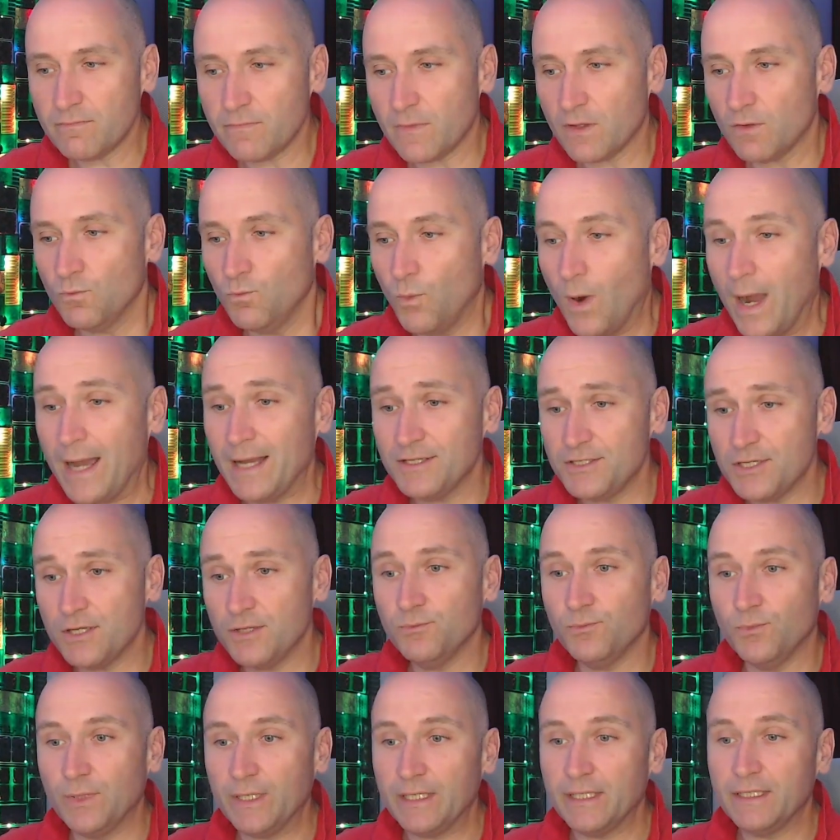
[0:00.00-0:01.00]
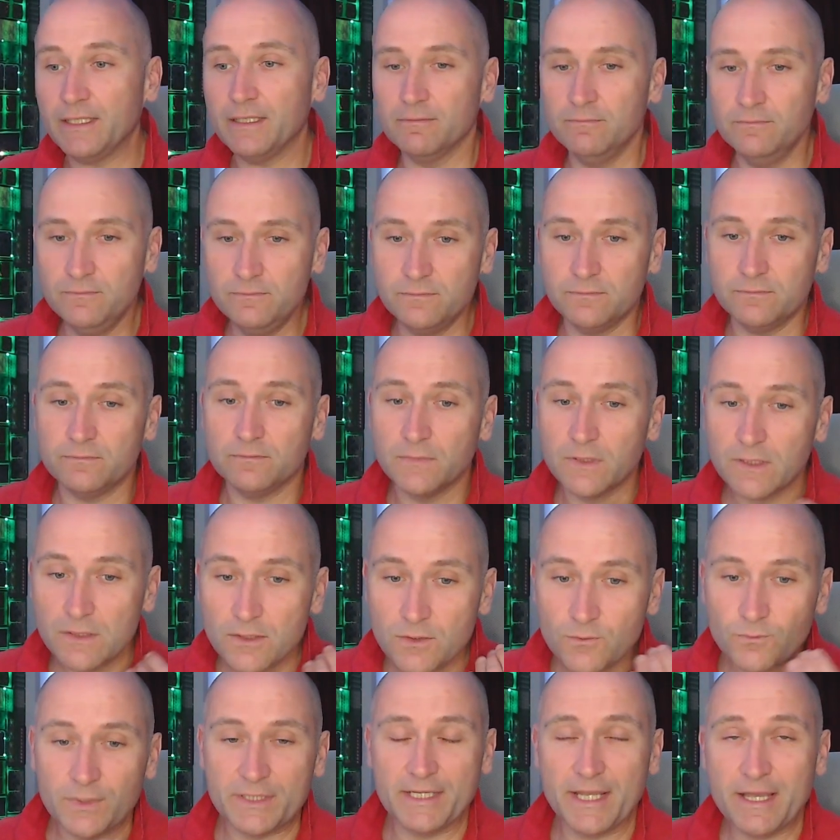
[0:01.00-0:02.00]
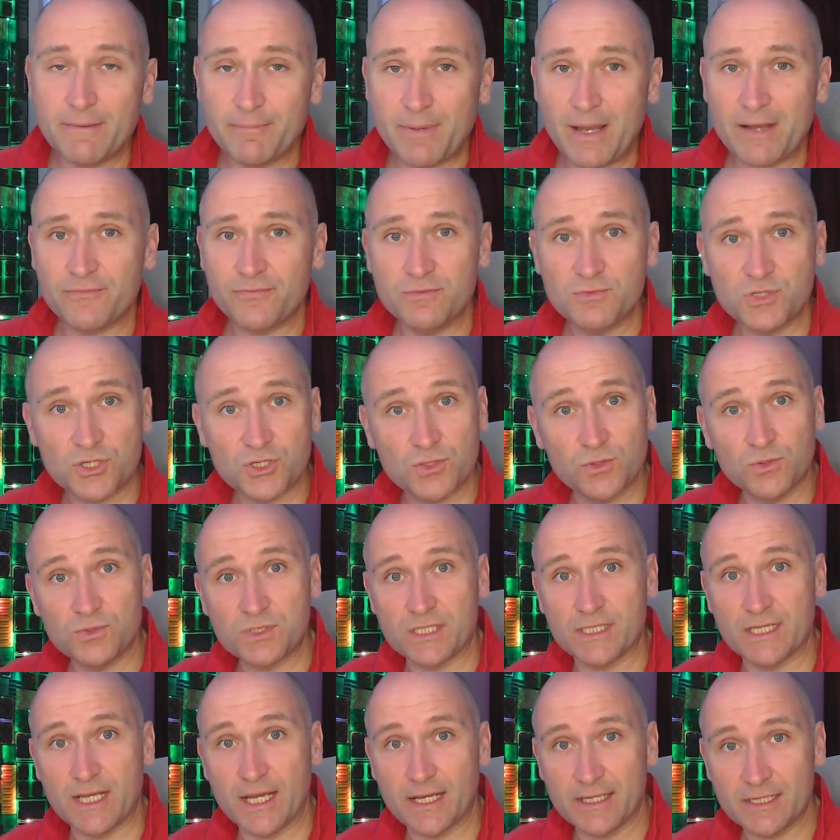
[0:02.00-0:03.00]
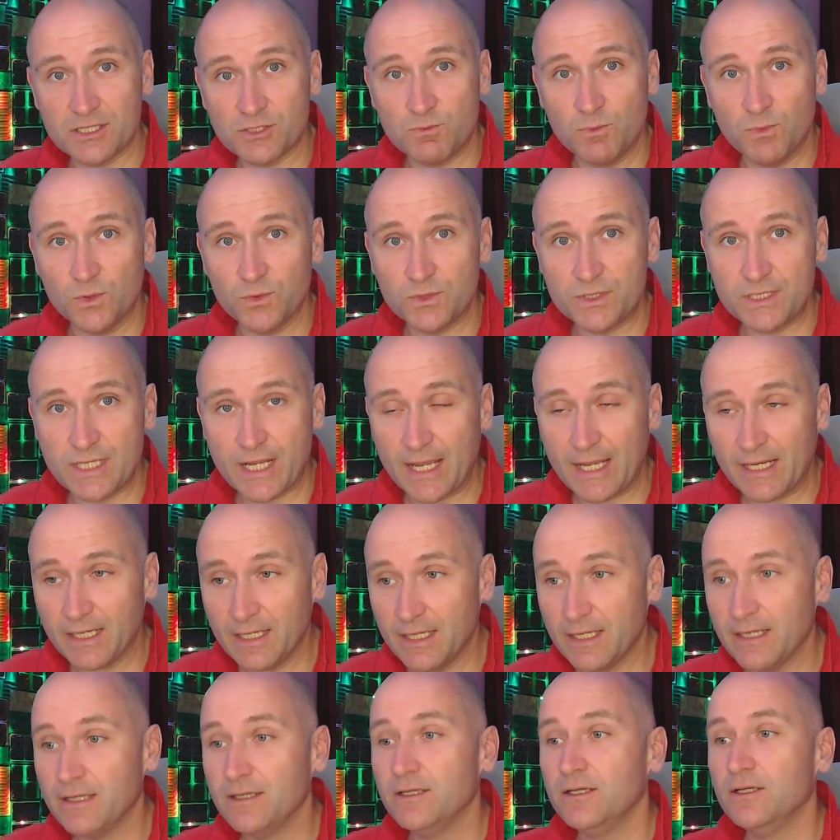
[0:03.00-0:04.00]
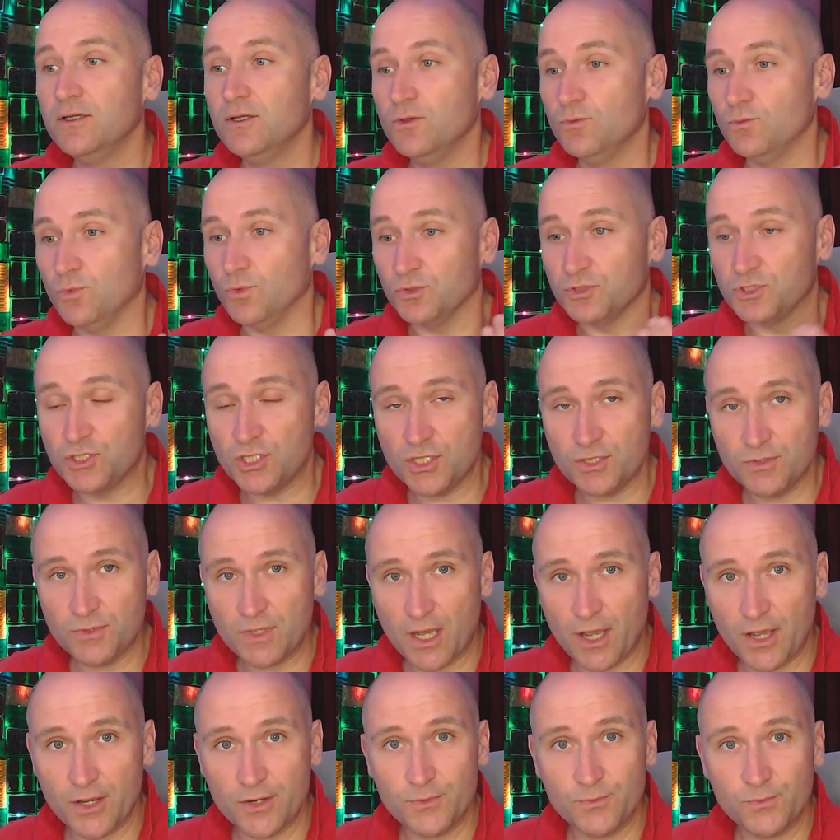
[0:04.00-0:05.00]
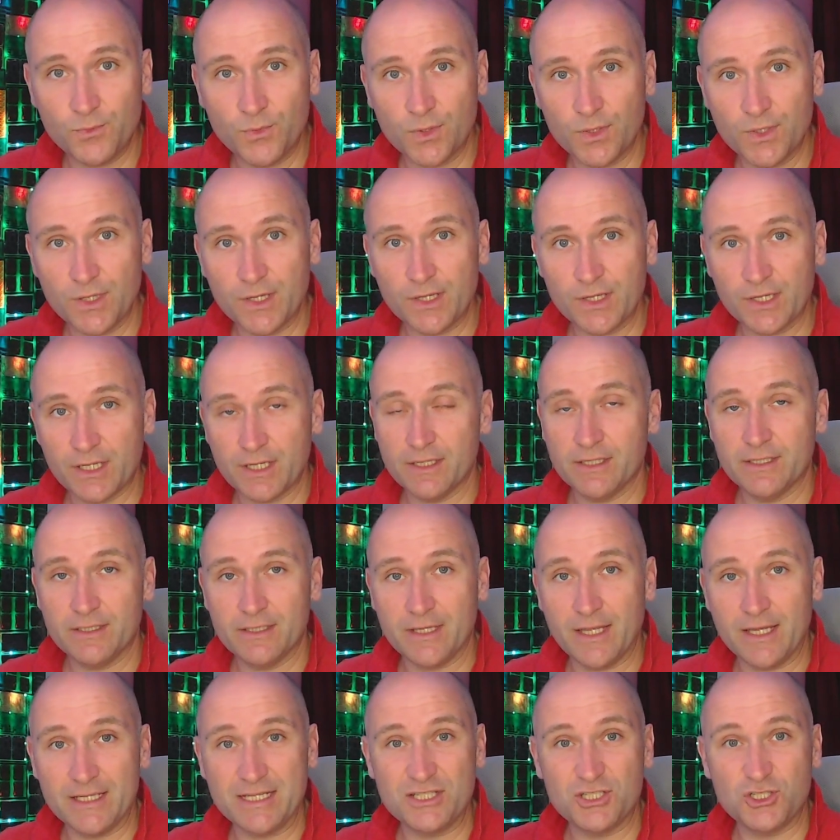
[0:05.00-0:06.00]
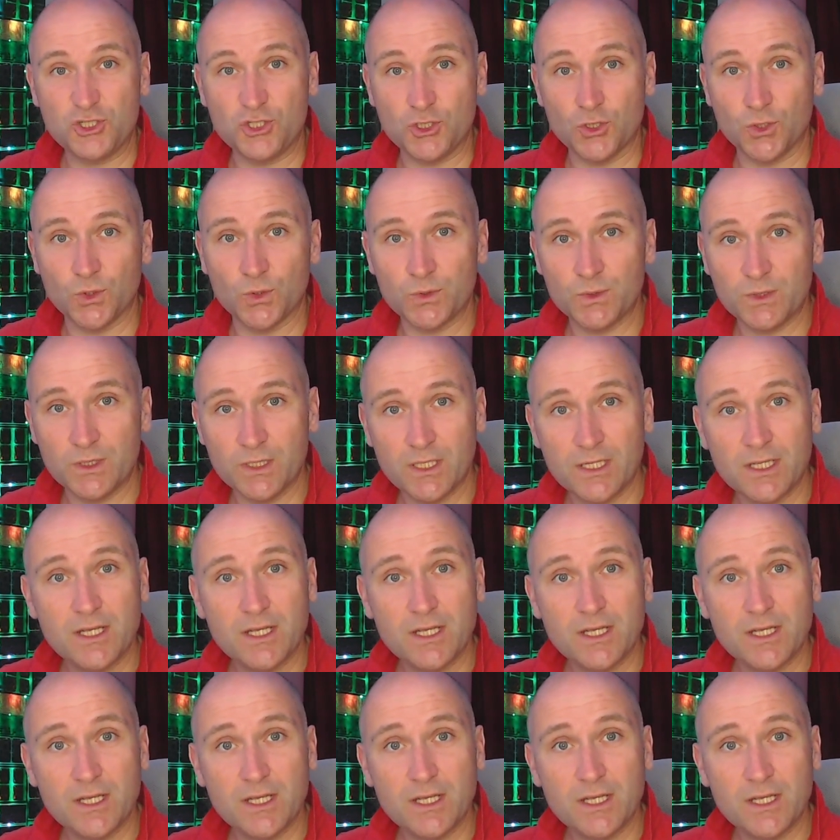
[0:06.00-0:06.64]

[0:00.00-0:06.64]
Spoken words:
Why don't we, when you get back from school tonight, it's Monday, we'll do the homework and it's done.